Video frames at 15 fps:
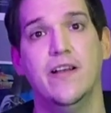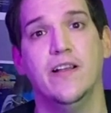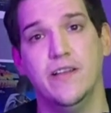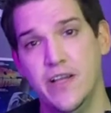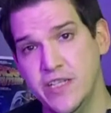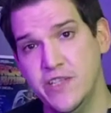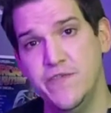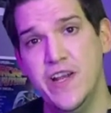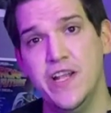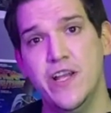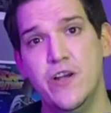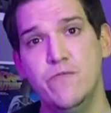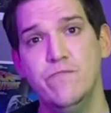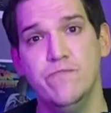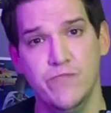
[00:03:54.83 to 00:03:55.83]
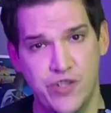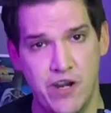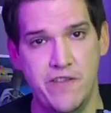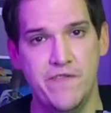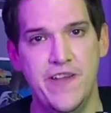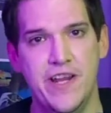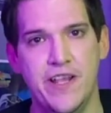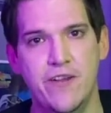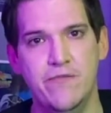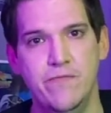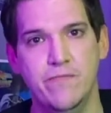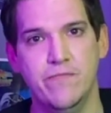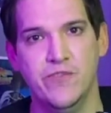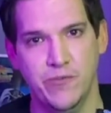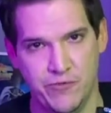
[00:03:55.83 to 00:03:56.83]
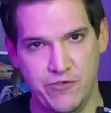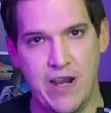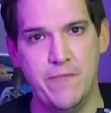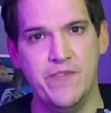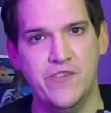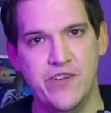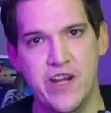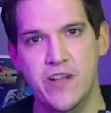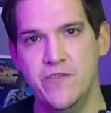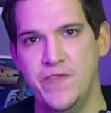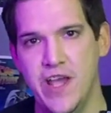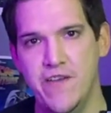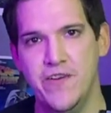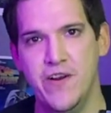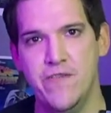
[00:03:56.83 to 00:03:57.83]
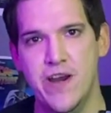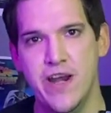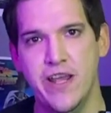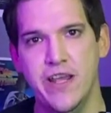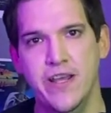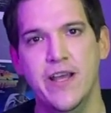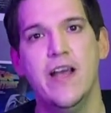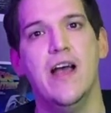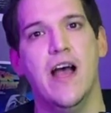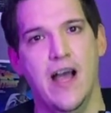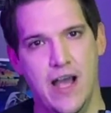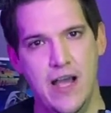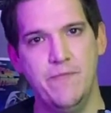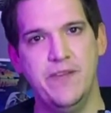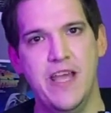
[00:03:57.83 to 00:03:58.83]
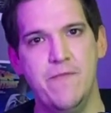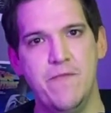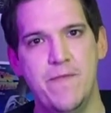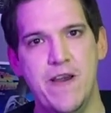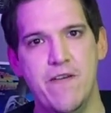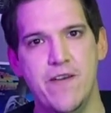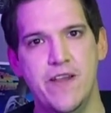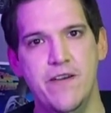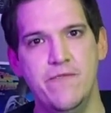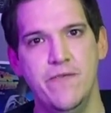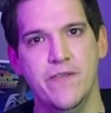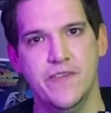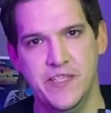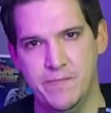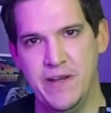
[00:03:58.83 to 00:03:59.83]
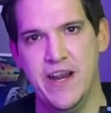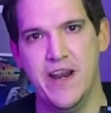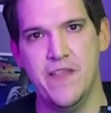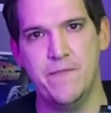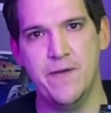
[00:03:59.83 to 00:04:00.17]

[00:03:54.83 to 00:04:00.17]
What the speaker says: Like the video, share the video, subscribe to the channel if you haven't already. I'm Gabe Riberio, this has been Out of the